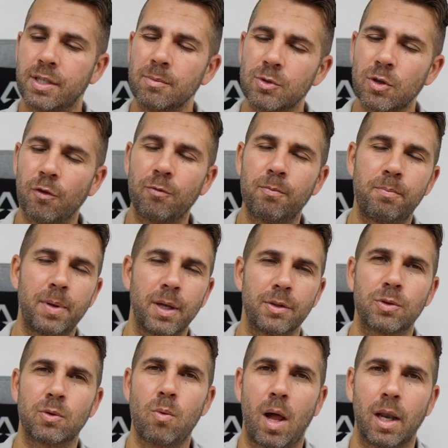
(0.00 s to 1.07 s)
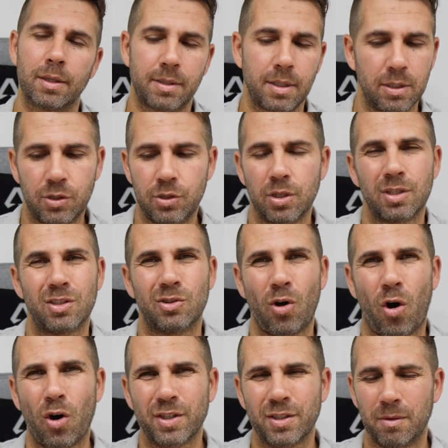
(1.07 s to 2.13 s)
terms of build quality, it's just
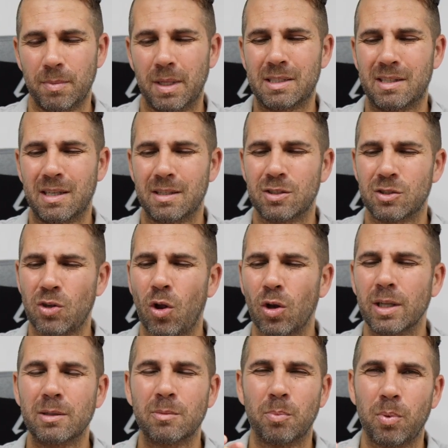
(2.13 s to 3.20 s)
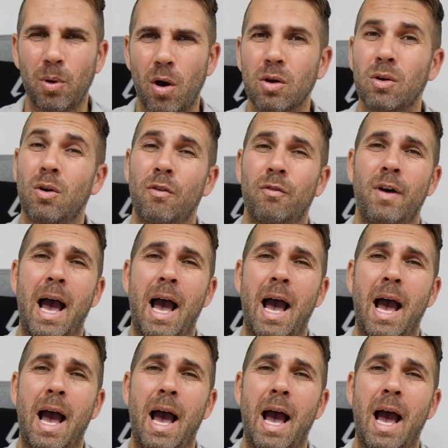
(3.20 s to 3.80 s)
awesome. It's a solid block of